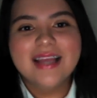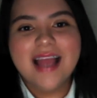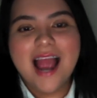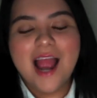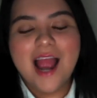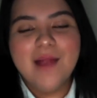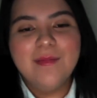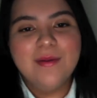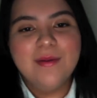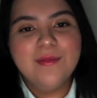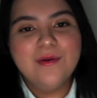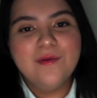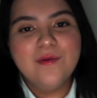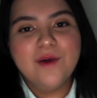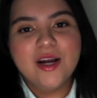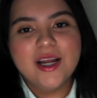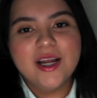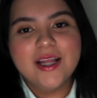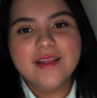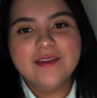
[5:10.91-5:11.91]
I remember
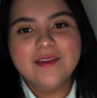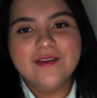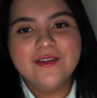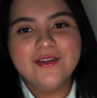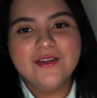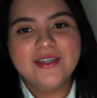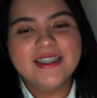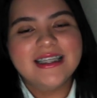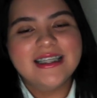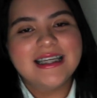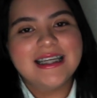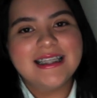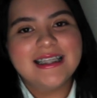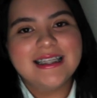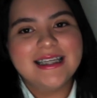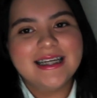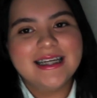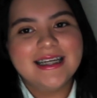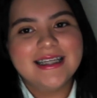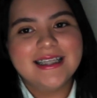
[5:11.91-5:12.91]
walking through the doors of
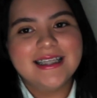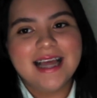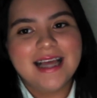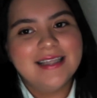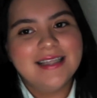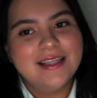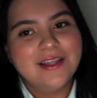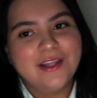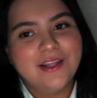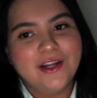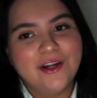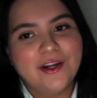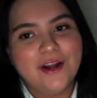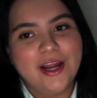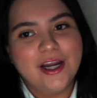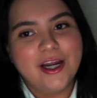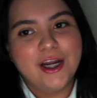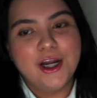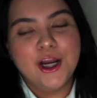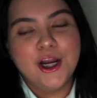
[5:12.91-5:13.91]
KidSingers as a third
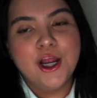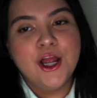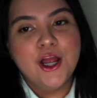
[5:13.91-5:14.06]
grader,